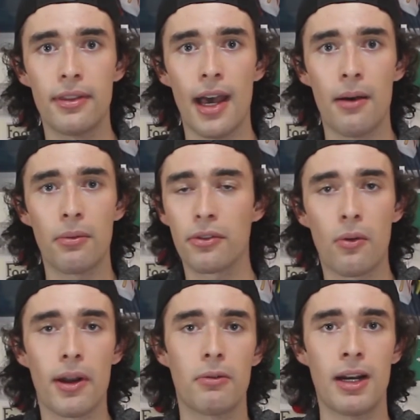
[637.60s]
that was
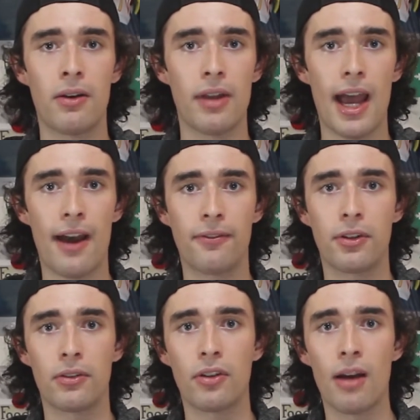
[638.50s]
going around
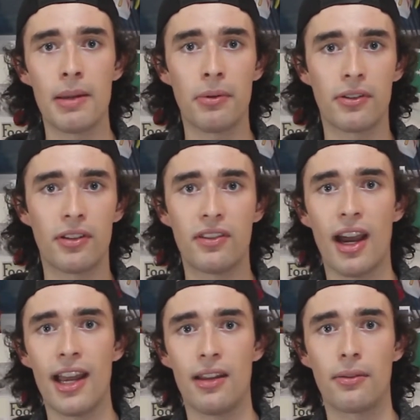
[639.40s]
after Tommy Prince had
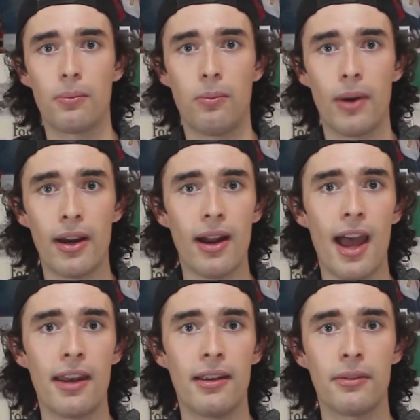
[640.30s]
died is where
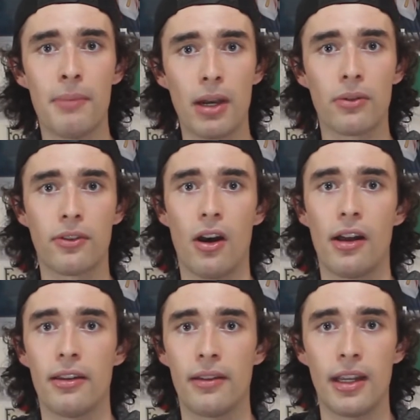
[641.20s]
had his medals
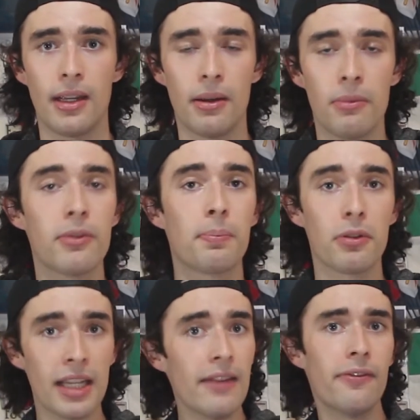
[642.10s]
gone? It was
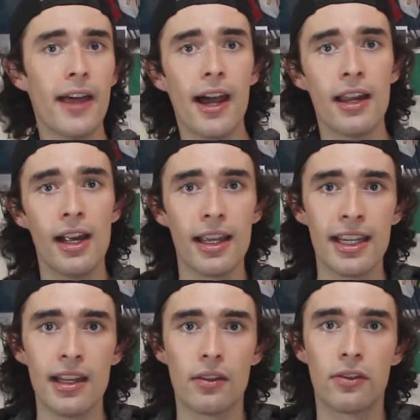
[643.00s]
believed that
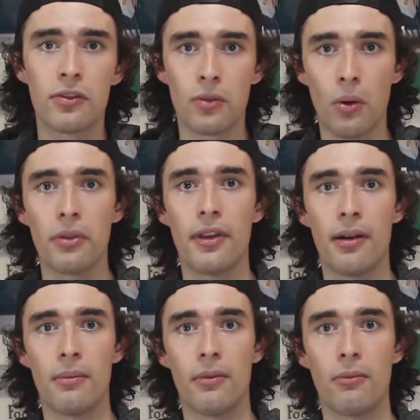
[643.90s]
he had sold
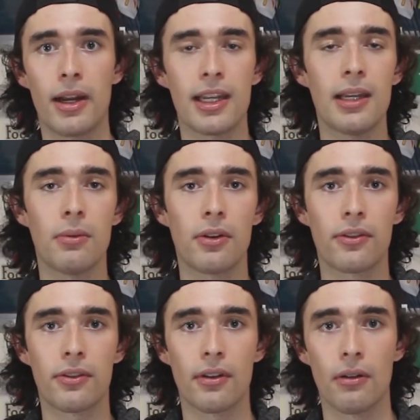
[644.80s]
them when he
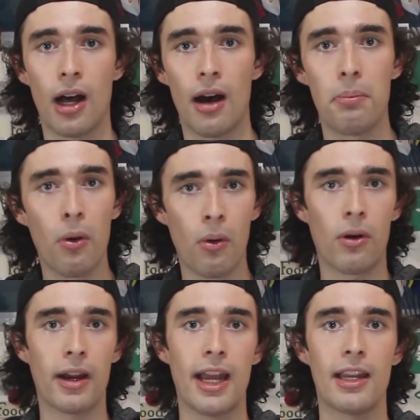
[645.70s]
was
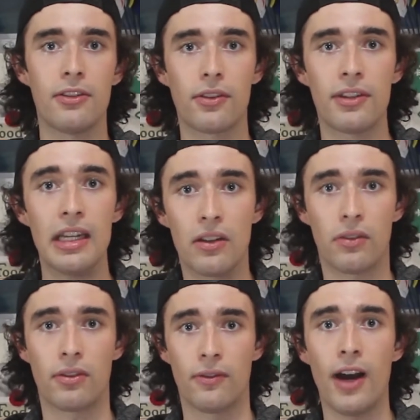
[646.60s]
poor and just needed to
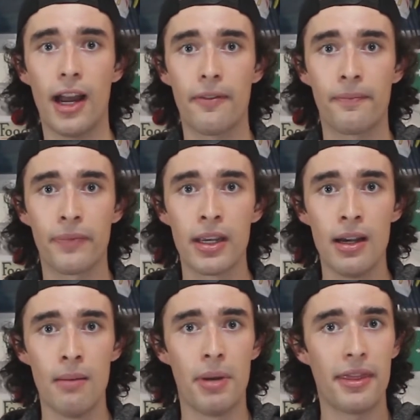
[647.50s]
survive.
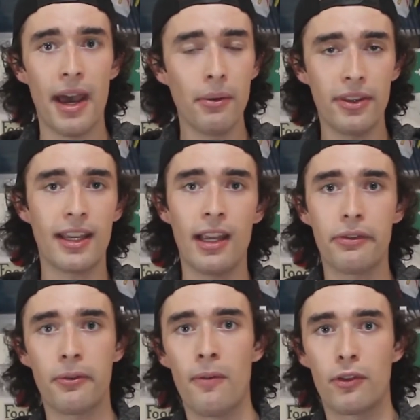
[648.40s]
But that was the case
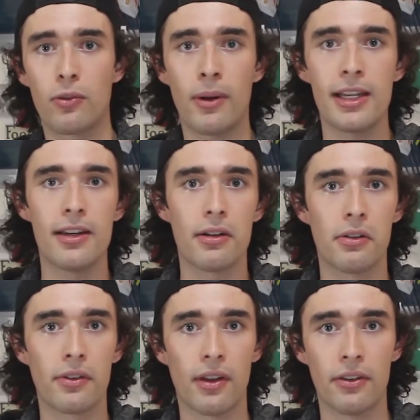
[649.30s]
for over 20
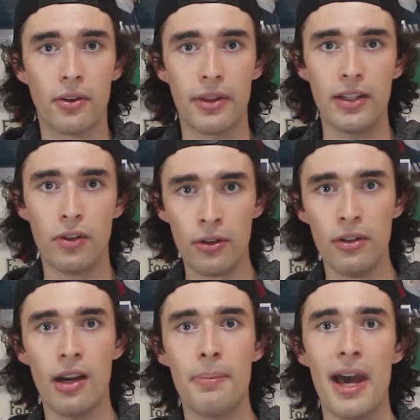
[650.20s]
years until they
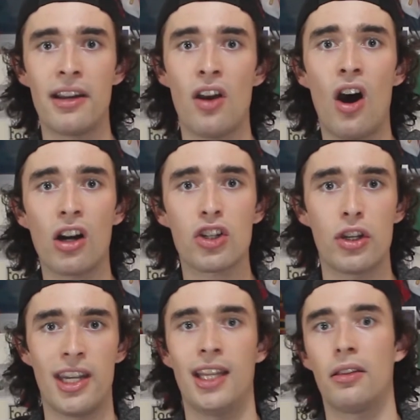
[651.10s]
turned up at an
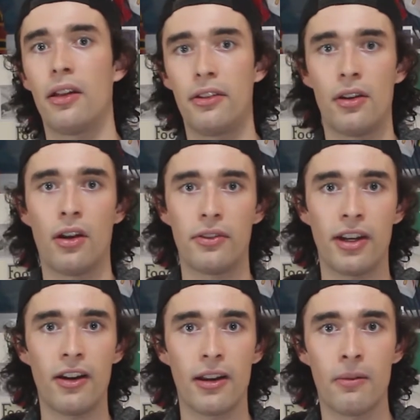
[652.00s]
auction in London,
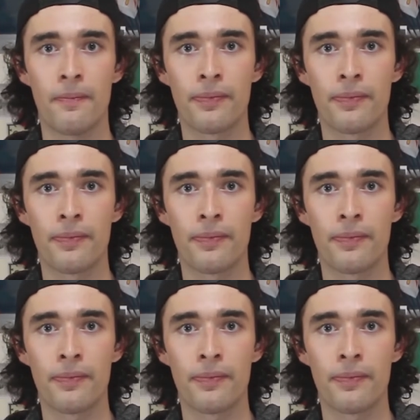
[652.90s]
Ontario.